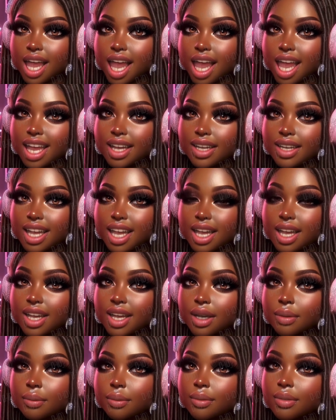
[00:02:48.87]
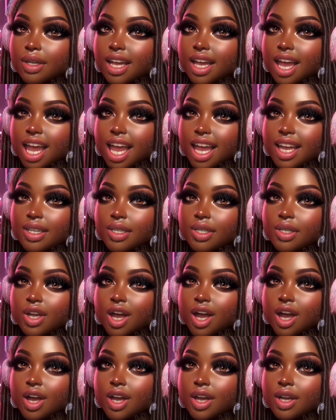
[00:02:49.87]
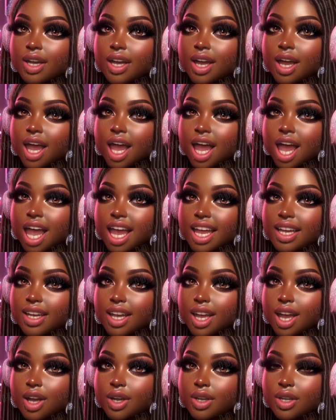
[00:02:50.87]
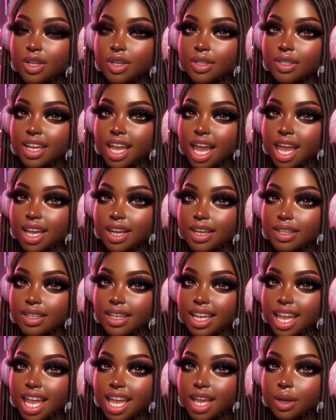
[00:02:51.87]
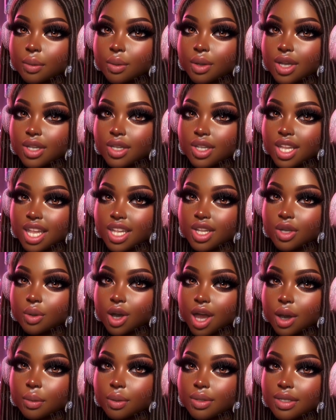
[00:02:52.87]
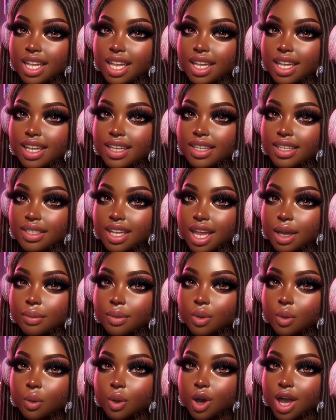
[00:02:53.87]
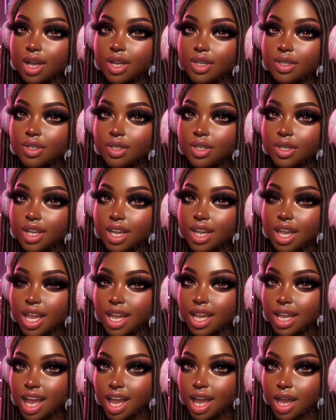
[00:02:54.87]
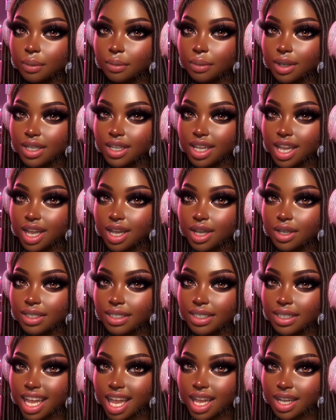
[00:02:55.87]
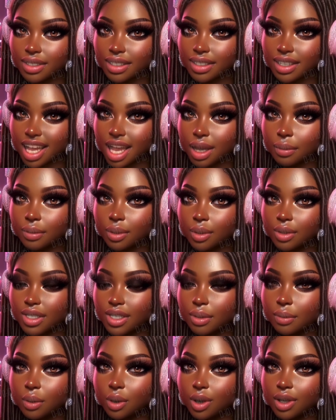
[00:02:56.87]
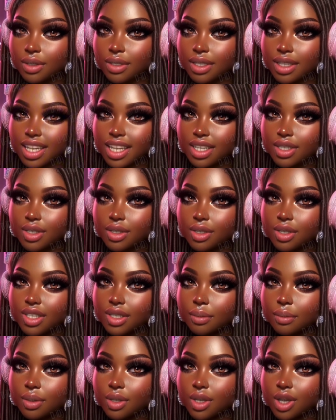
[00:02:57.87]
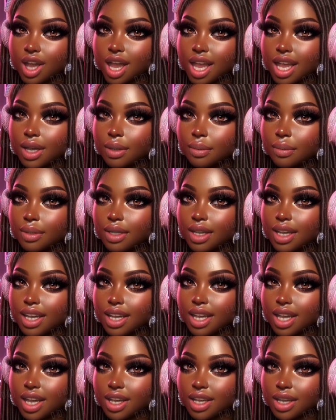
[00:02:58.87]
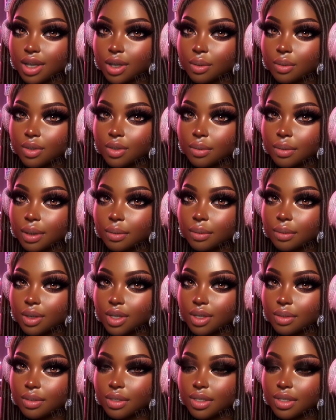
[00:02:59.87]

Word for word: I came, I saw, I conquered, and I appreciate you all for taking the time to watch, comment, like, and most importantly, to subscribe. Remember,